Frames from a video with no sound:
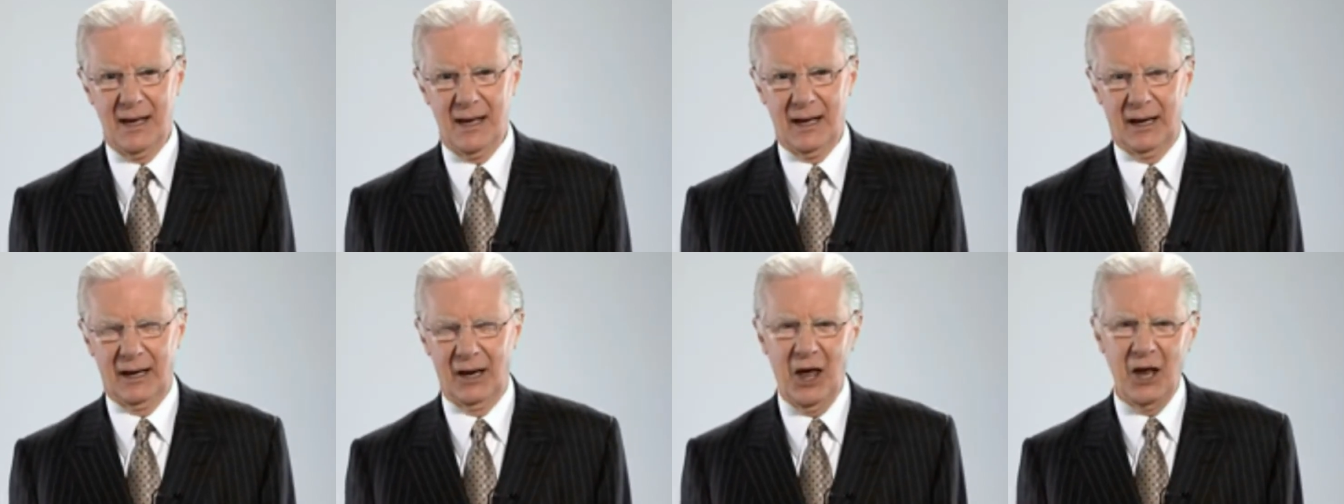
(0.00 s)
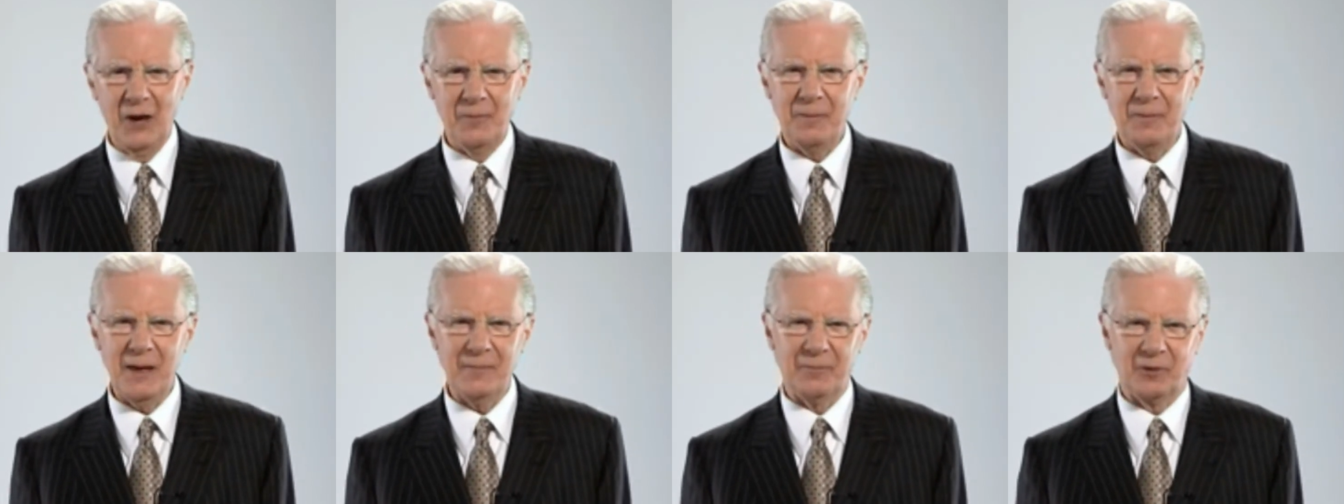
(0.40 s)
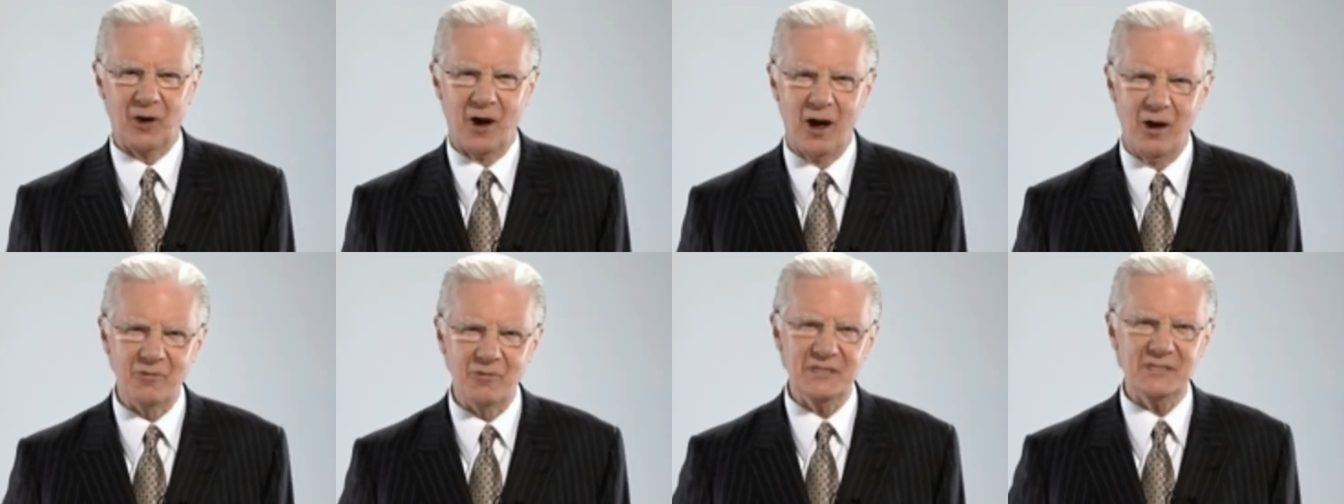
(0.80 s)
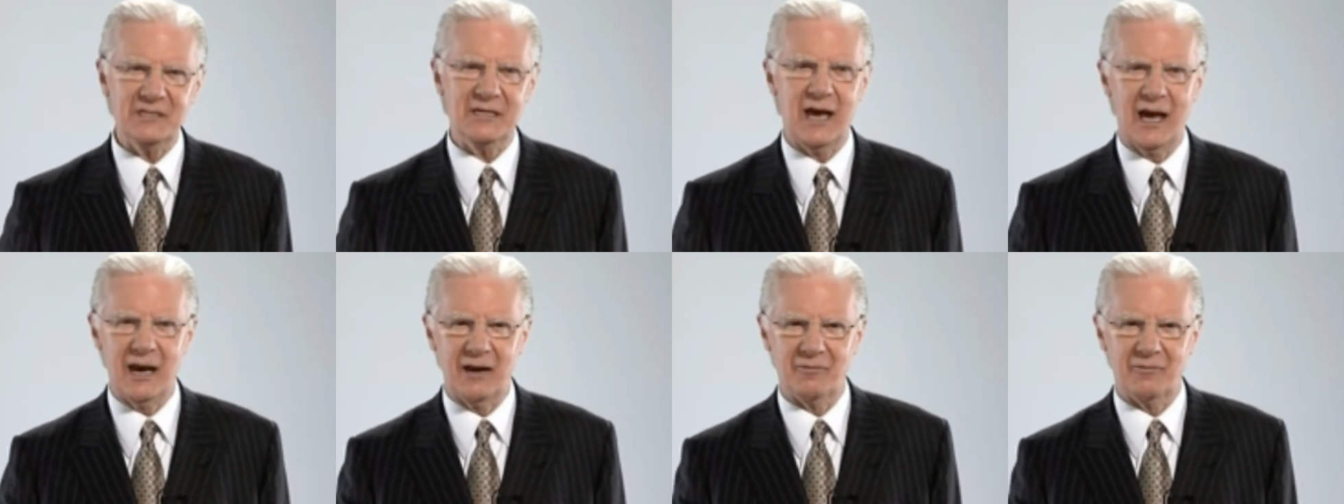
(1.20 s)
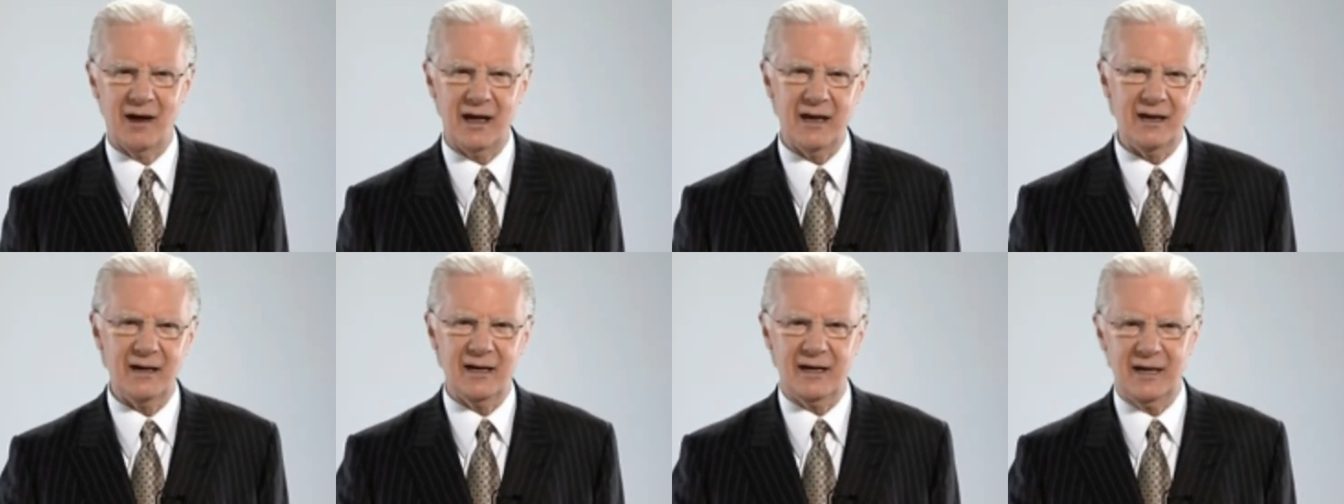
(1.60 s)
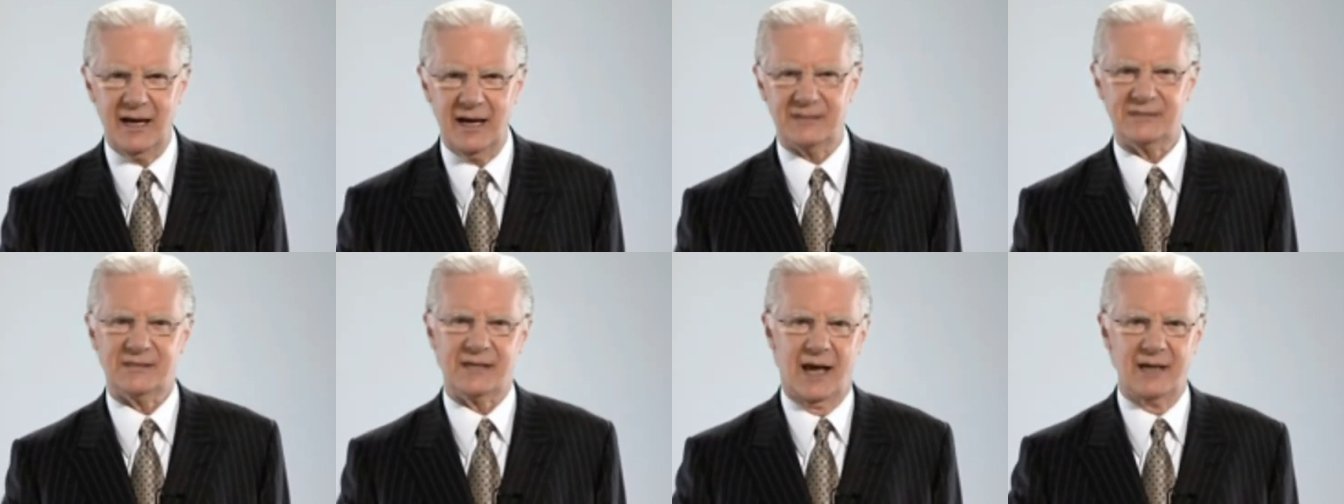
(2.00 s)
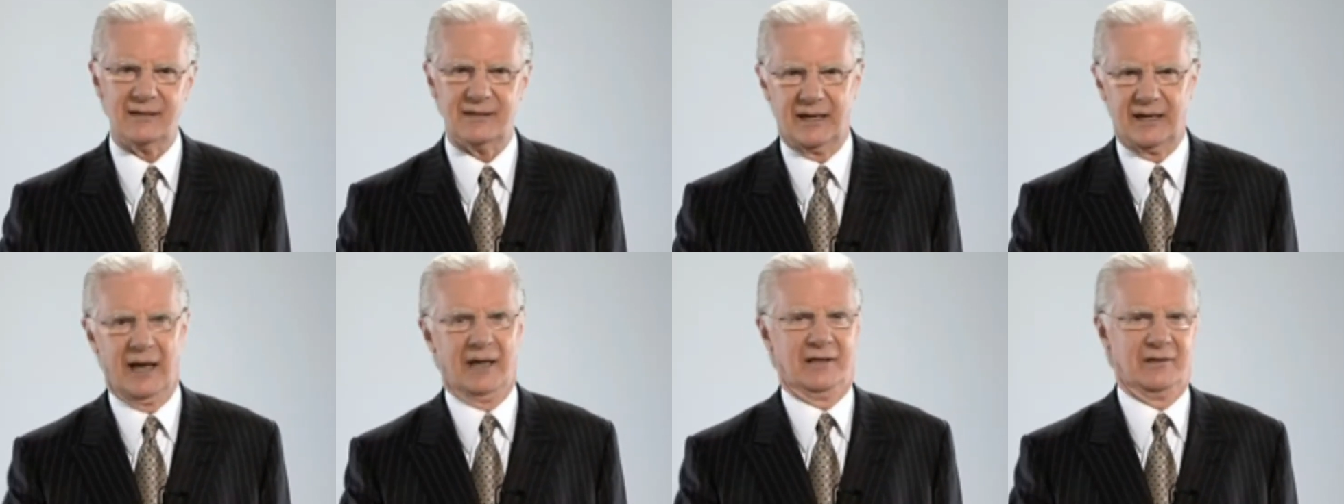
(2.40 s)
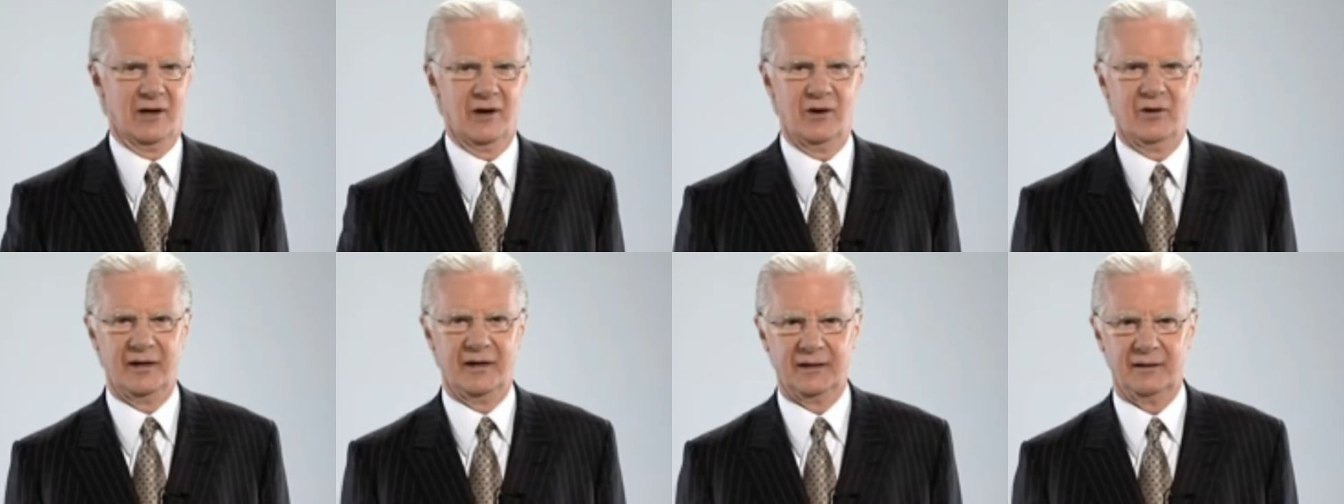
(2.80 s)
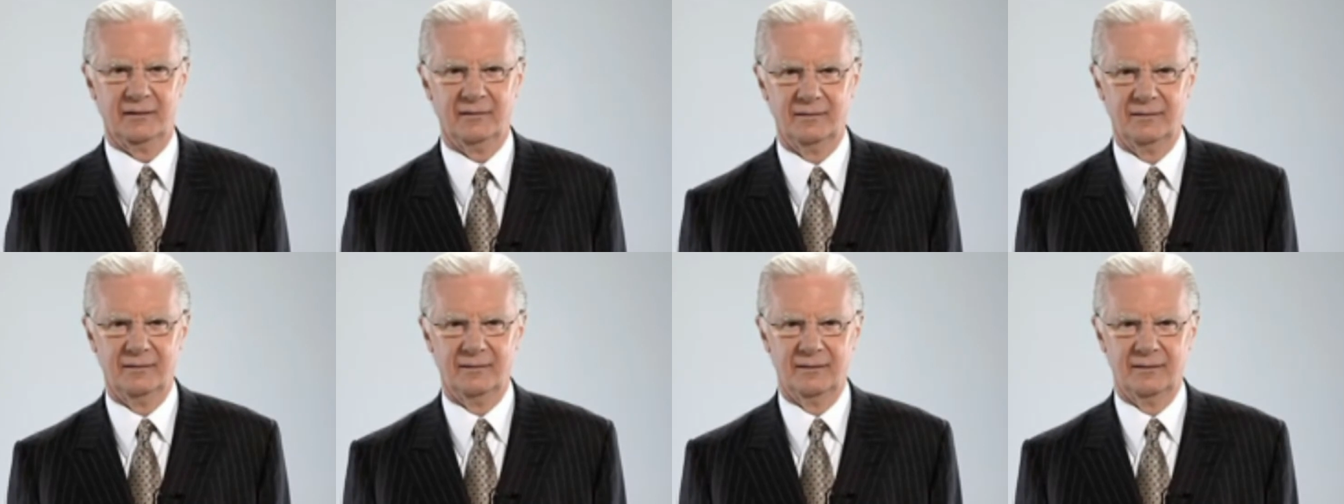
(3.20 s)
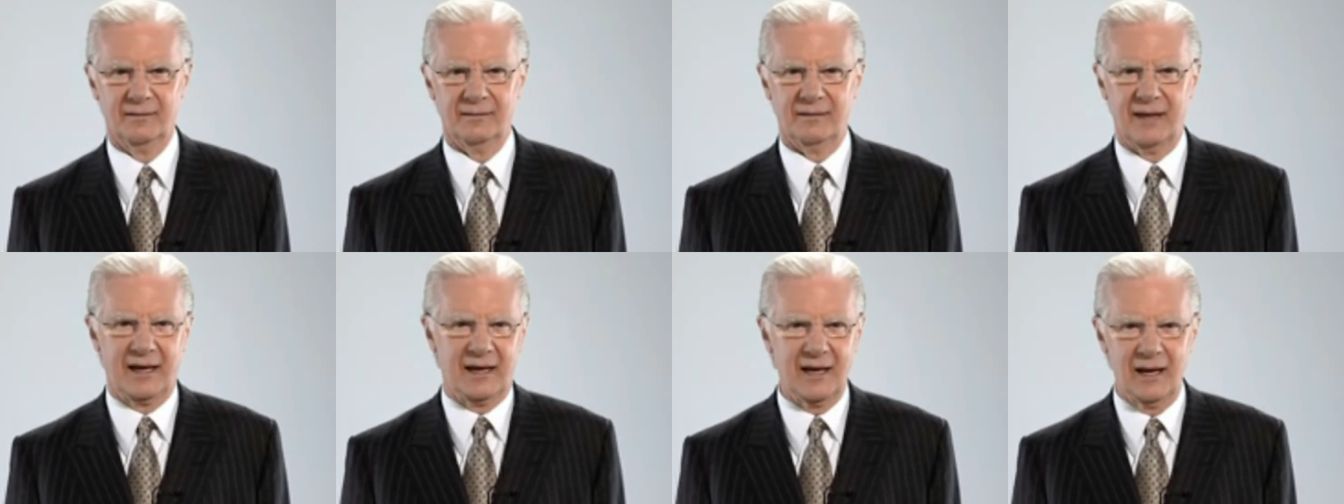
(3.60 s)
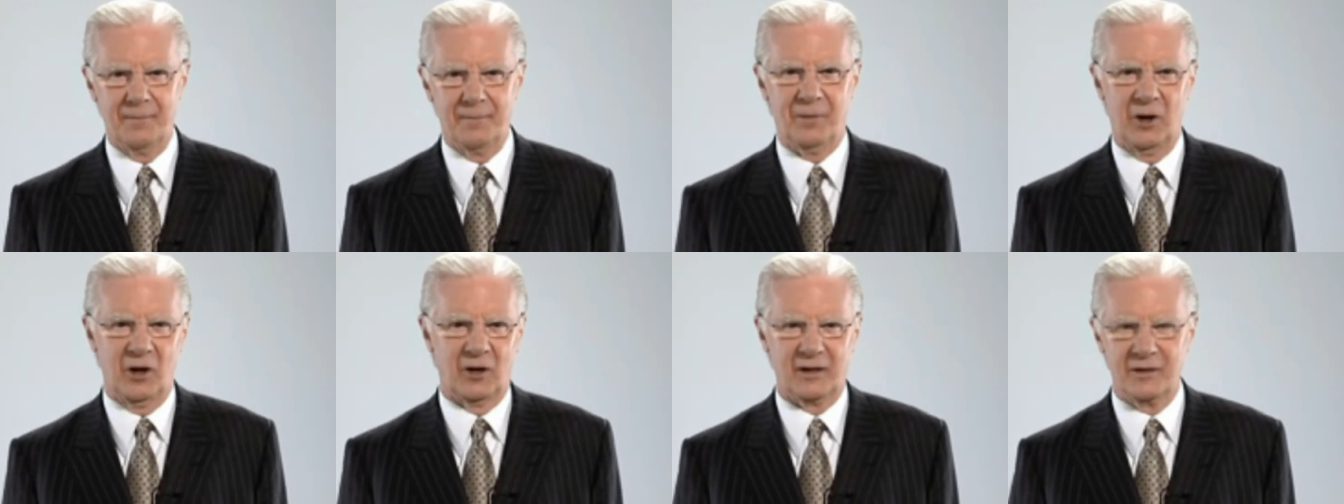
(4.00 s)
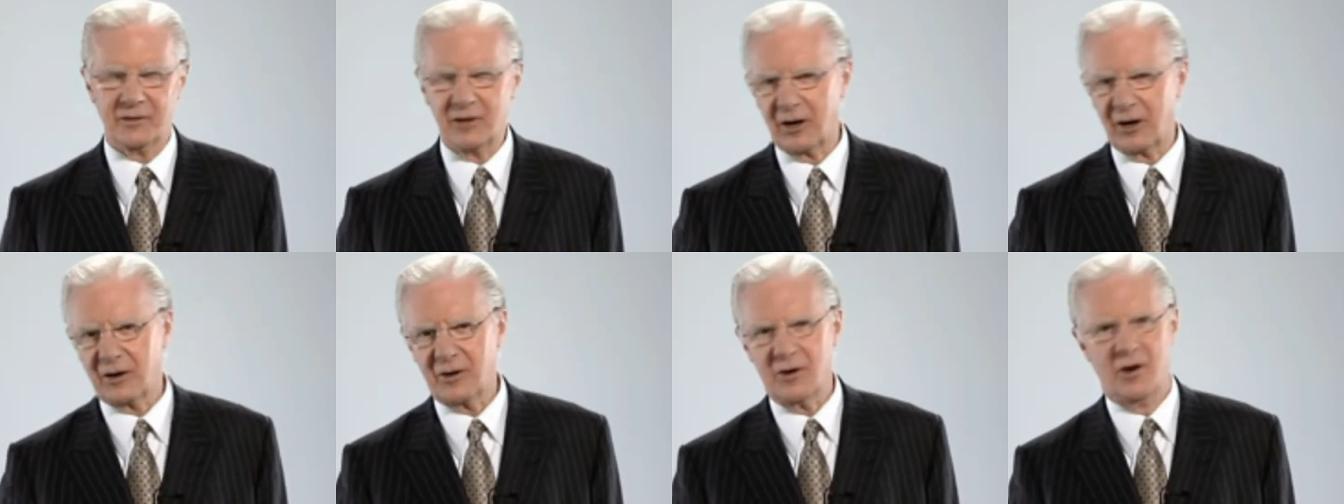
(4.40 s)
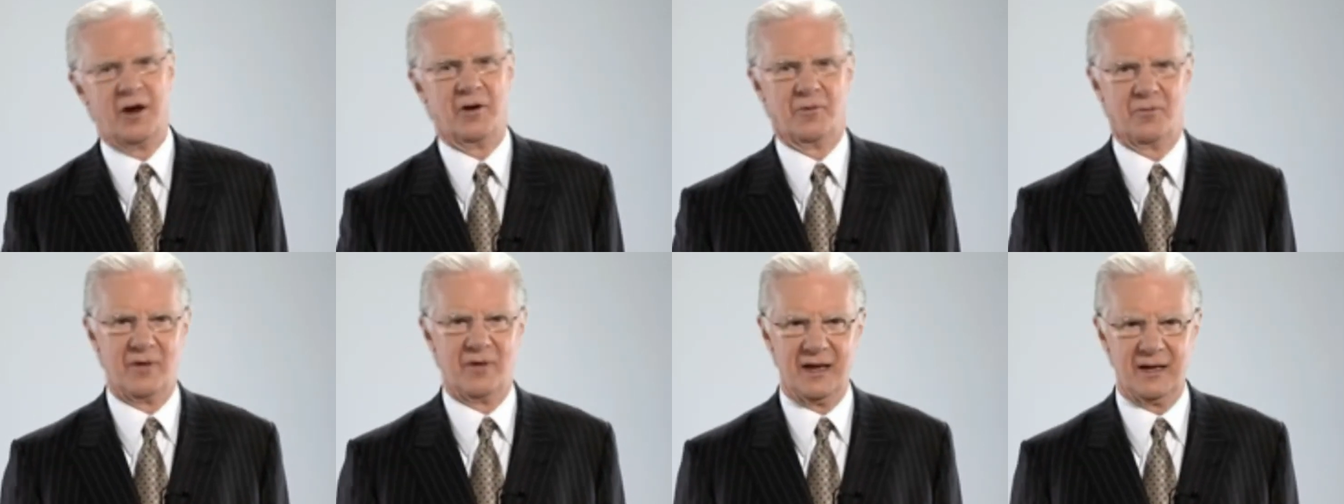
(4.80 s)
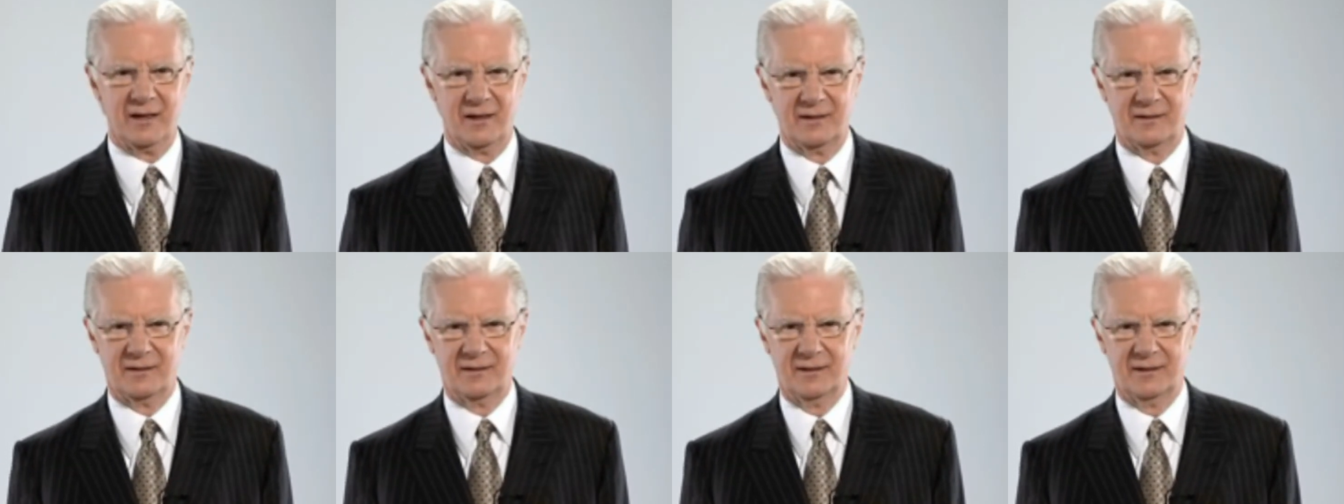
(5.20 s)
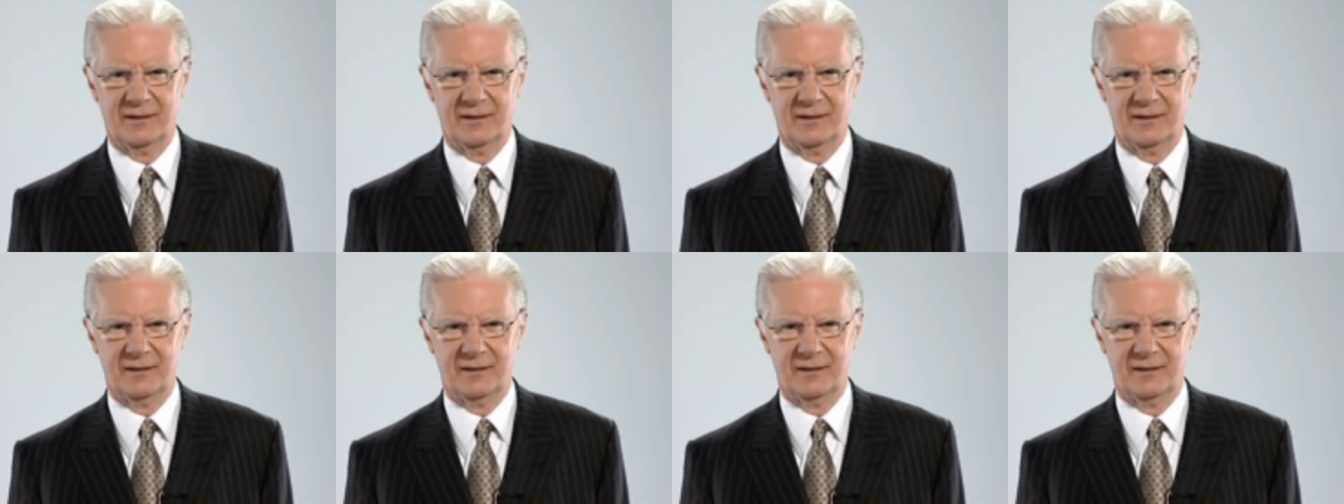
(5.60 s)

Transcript: A lot of people are always getting ready to get set to get going. They get a book and they're going to read it.